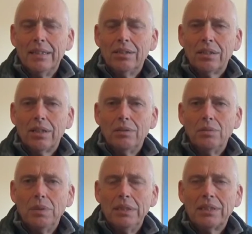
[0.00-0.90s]
So
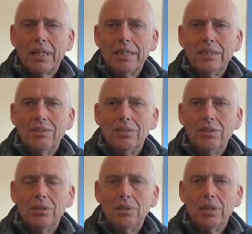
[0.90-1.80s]
we decided to
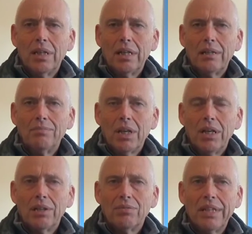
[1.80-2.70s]
do a
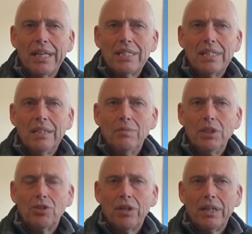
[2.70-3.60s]
lot of testing.
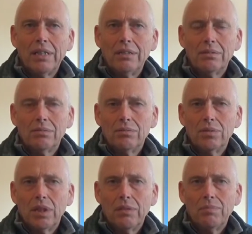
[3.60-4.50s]
We tried,
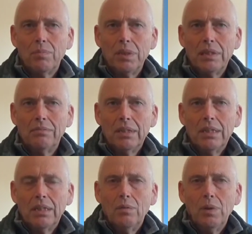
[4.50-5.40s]

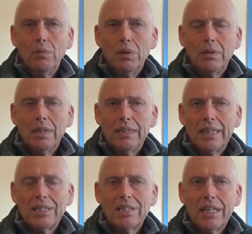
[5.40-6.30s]
we were at
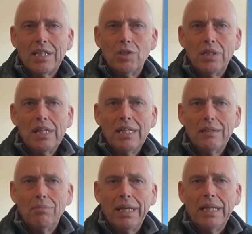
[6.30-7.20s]
that stage dealing
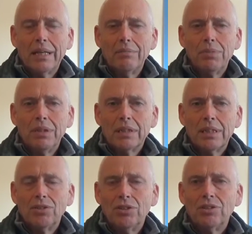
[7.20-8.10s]
in many
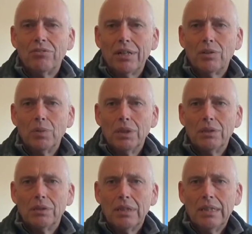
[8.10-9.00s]
countries around the
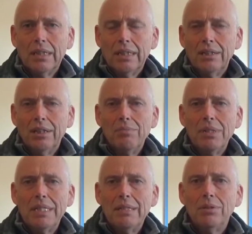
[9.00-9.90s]
world, and
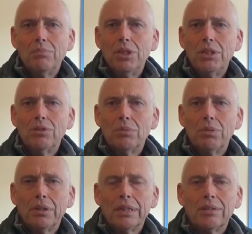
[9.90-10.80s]
nobody seemed to produce a
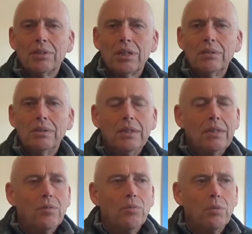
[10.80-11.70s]
product. So
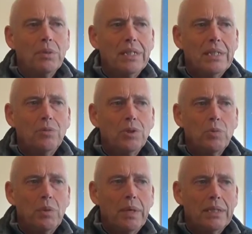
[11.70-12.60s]
what we did was
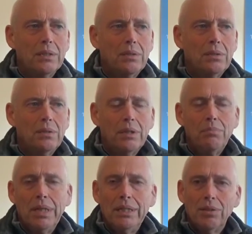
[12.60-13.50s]
we went to a
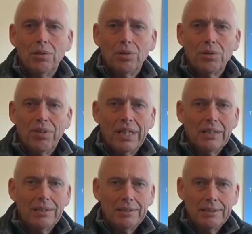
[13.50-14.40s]
mill in the north of
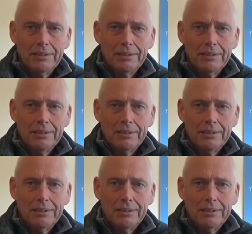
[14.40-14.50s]
England,